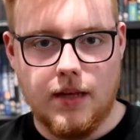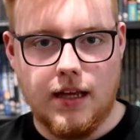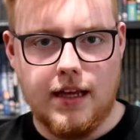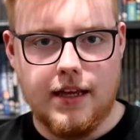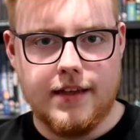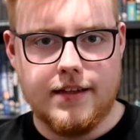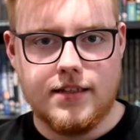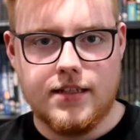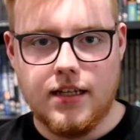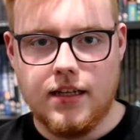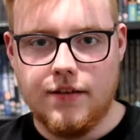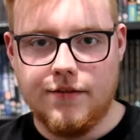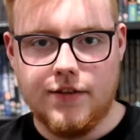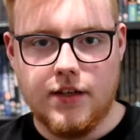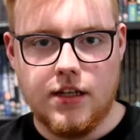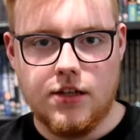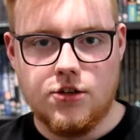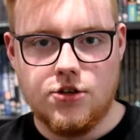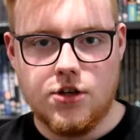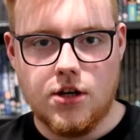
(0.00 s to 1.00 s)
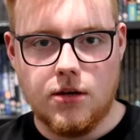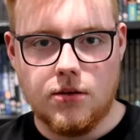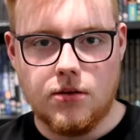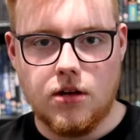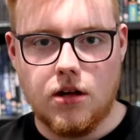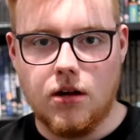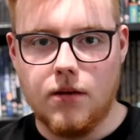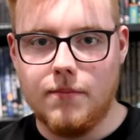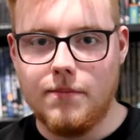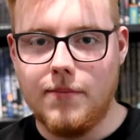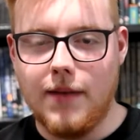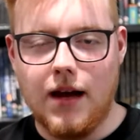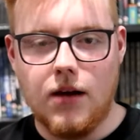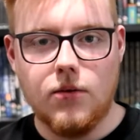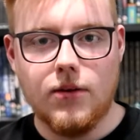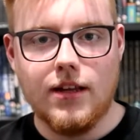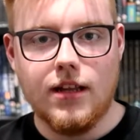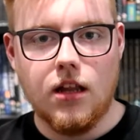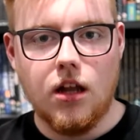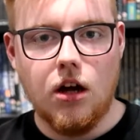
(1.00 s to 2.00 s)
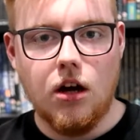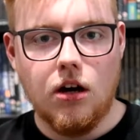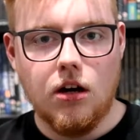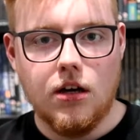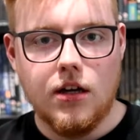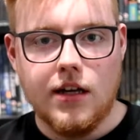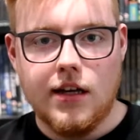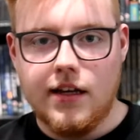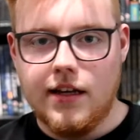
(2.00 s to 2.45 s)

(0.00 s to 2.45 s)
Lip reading: a TV show called Bounty Law.